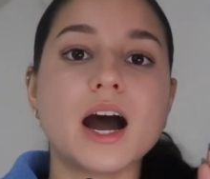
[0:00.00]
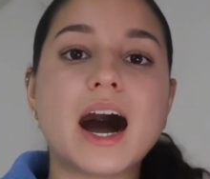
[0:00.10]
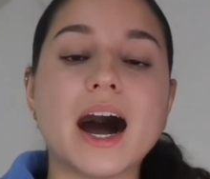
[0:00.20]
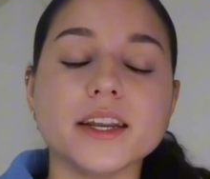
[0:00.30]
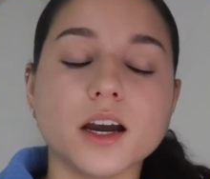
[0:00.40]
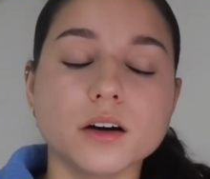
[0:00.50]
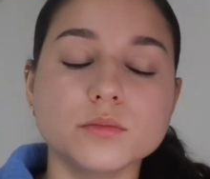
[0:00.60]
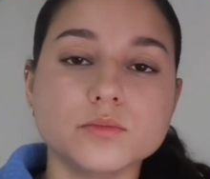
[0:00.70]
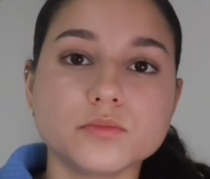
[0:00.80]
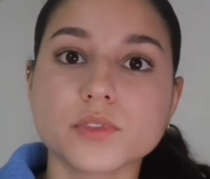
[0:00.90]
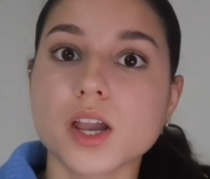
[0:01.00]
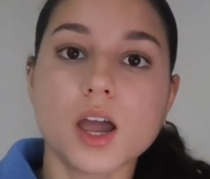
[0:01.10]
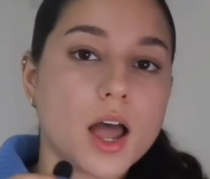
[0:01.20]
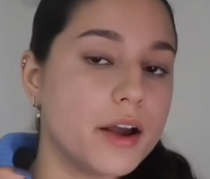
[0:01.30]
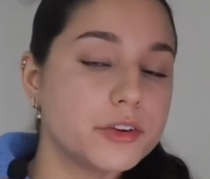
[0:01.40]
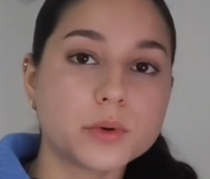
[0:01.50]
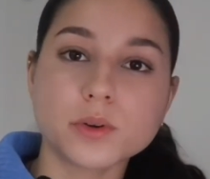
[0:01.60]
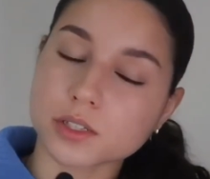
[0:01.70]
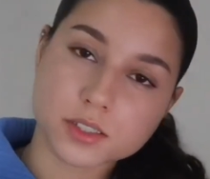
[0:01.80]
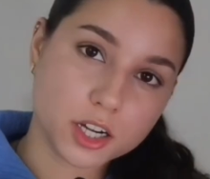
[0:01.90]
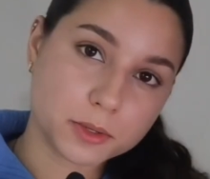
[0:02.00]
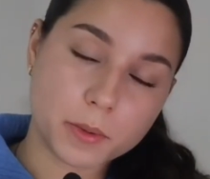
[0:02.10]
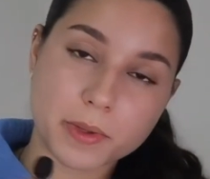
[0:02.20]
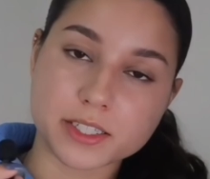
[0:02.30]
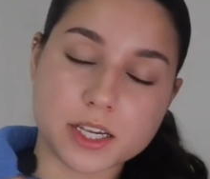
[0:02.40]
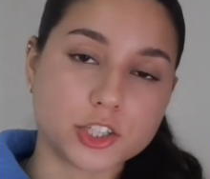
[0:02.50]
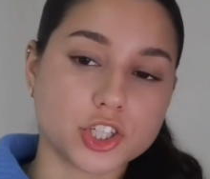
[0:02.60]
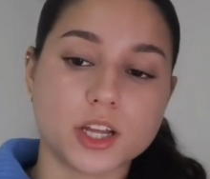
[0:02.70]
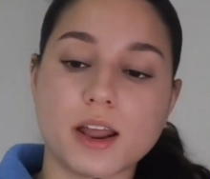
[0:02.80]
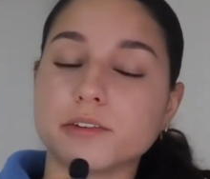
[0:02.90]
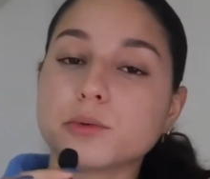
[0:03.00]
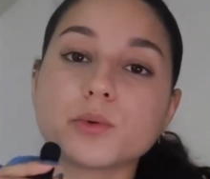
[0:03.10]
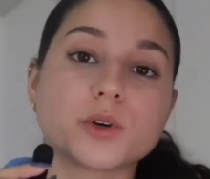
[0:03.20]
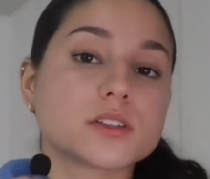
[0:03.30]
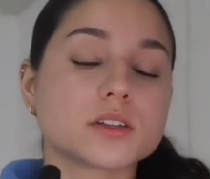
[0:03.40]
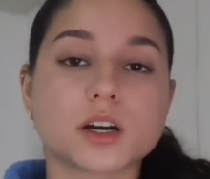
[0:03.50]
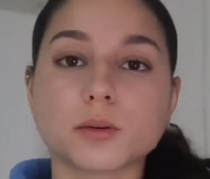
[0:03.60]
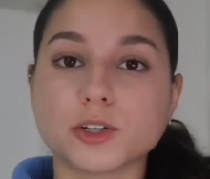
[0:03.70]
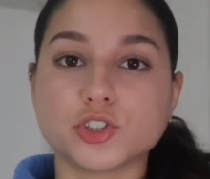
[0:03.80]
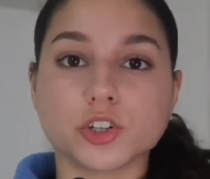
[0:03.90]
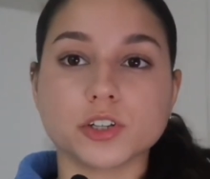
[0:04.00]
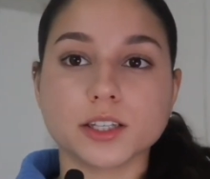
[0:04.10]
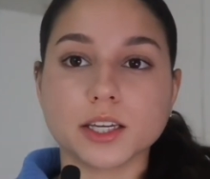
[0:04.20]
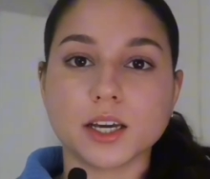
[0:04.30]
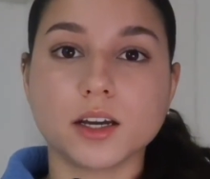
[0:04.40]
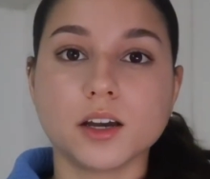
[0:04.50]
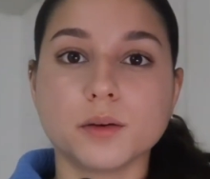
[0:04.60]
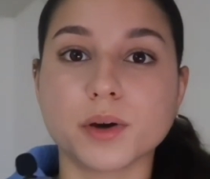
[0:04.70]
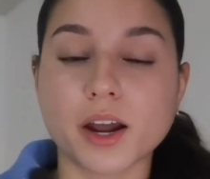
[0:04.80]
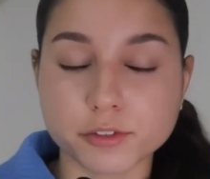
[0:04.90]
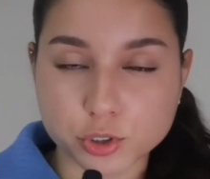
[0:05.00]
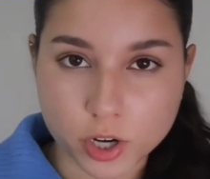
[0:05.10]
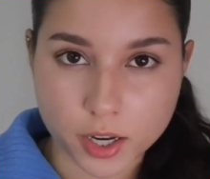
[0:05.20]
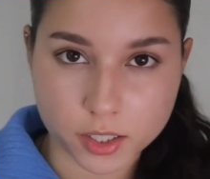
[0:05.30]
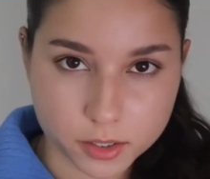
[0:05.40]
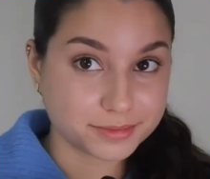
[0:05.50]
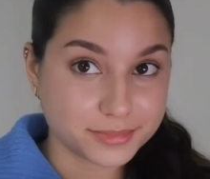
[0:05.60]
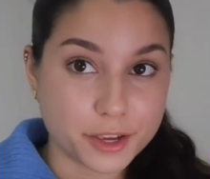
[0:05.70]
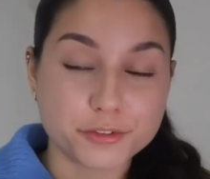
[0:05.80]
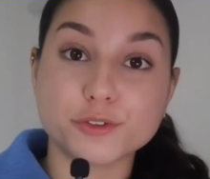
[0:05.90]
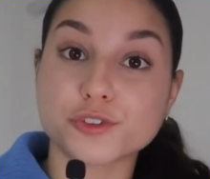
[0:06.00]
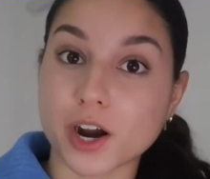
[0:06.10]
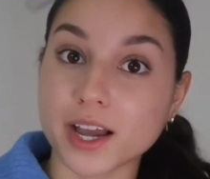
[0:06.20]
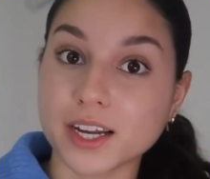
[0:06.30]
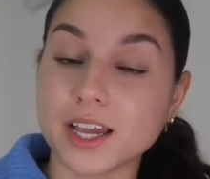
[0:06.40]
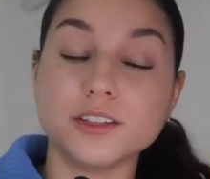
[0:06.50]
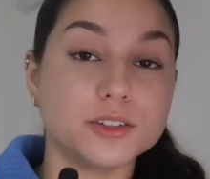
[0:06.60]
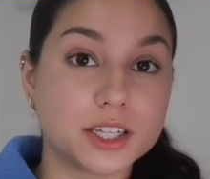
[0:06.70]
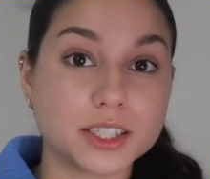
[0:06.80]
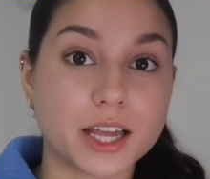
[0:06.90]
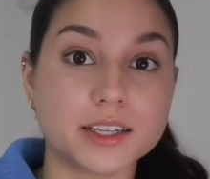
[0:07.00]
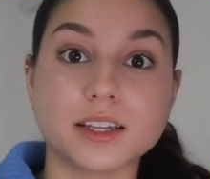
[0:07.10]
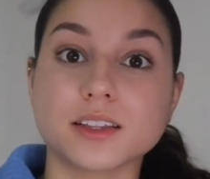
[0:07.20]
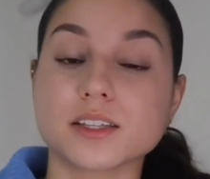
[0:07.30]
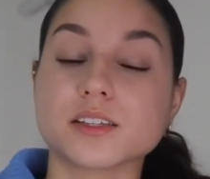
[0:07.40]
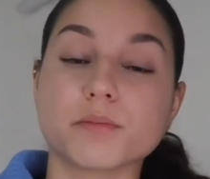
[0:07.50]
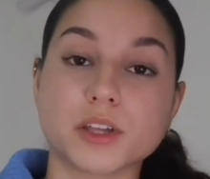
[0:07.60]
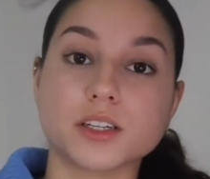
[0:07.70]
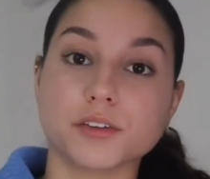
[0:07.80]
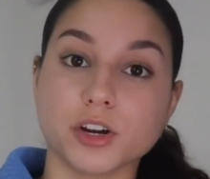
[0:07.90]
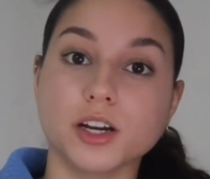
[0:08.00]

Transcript: I know everyone wants to talk about meditation, everyone wants to talk about journaling, but have you tried it? If you tried it and you didn't like it, that's something different.